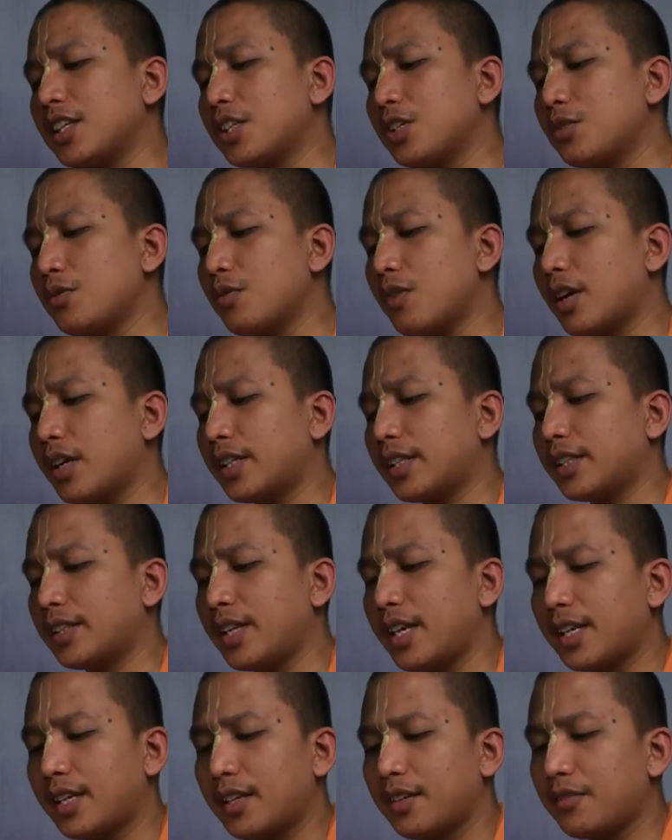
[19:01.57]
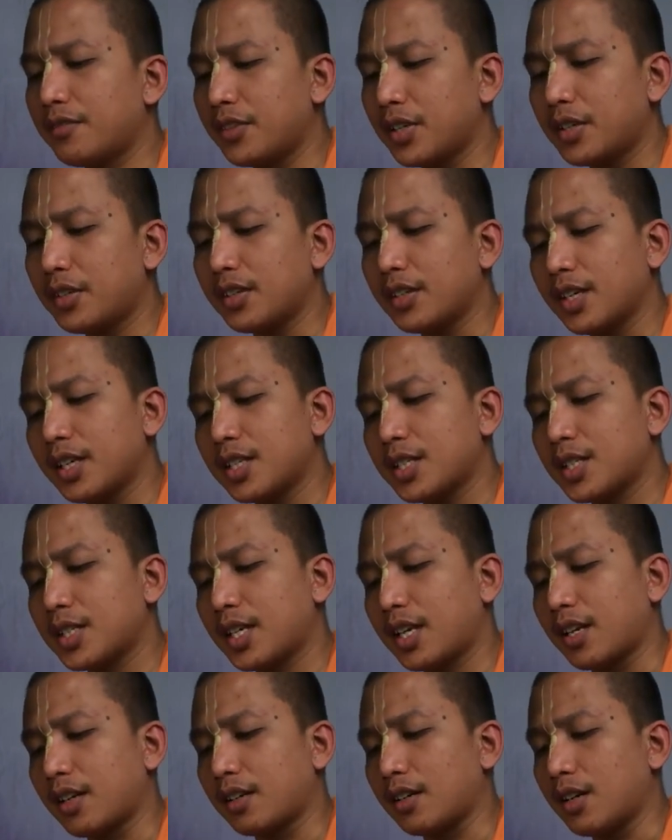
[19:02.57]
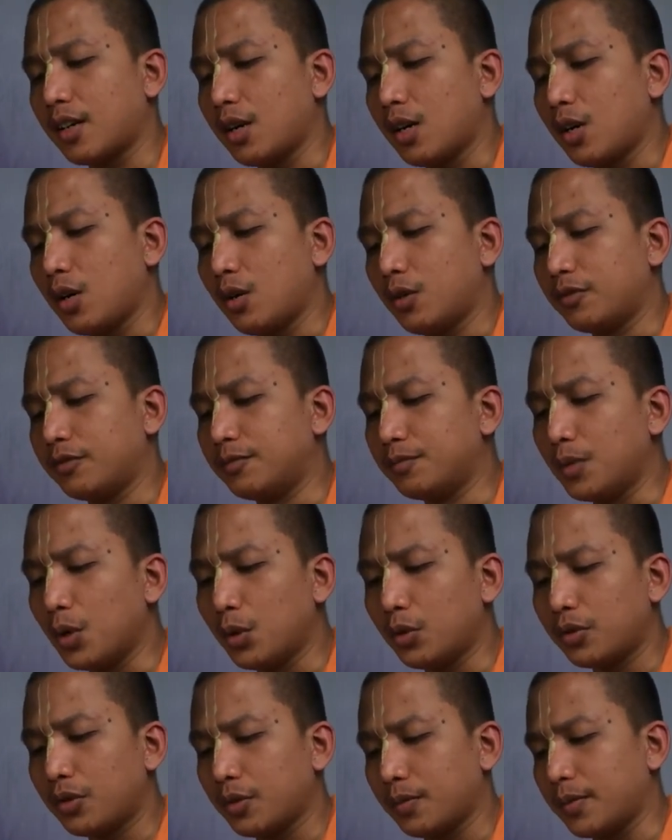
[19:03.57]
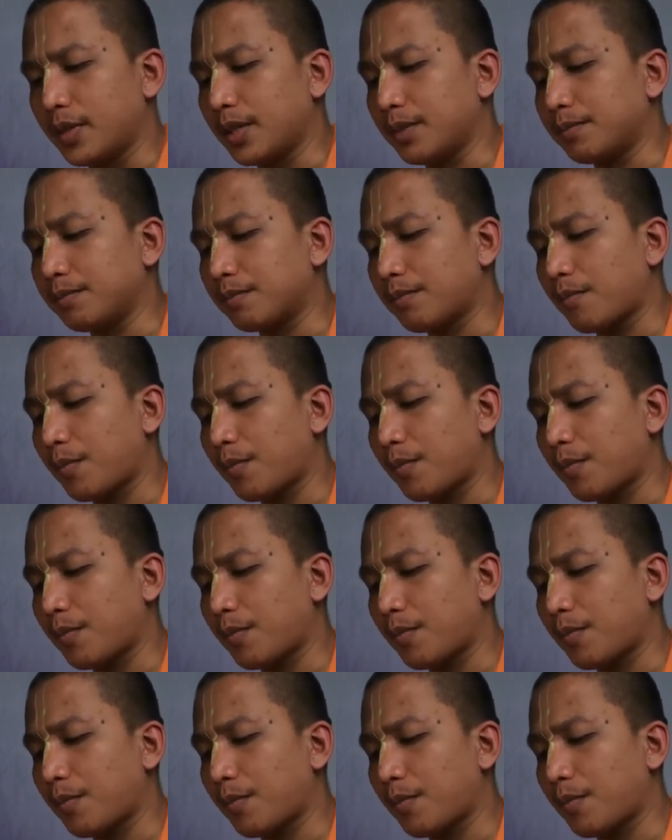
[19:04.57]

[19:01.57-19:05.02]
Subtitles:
you are taking very nice care of both of them.